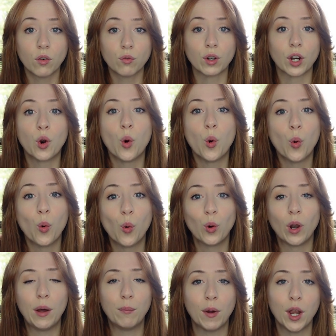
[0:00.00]

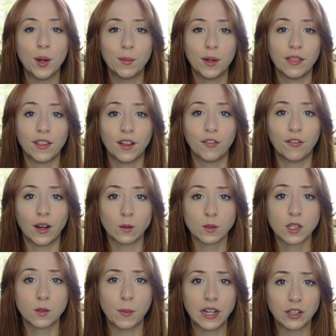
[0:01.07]
recall a moment that felt
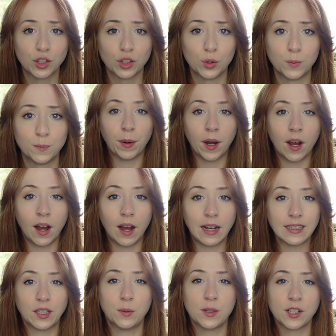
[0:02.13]
special. But
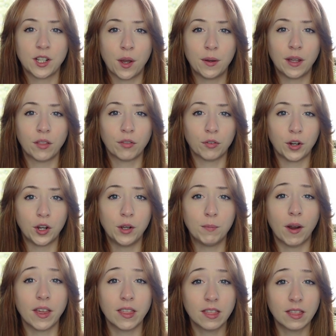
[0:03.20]
as I was going through
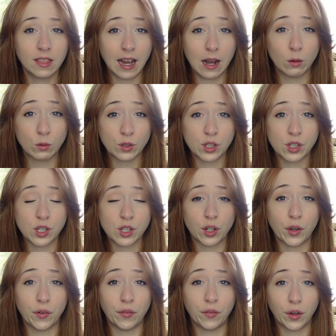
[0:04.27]
my thousands
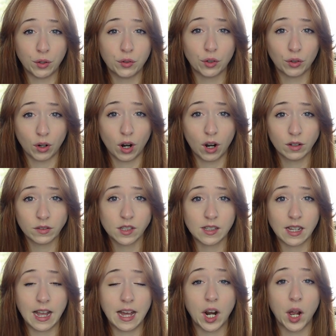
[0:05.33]
of
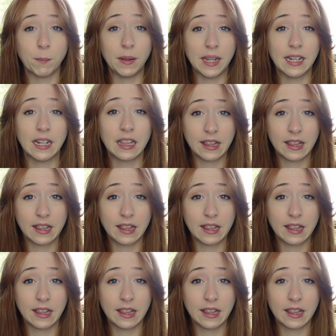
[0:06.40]
photographs, and I mean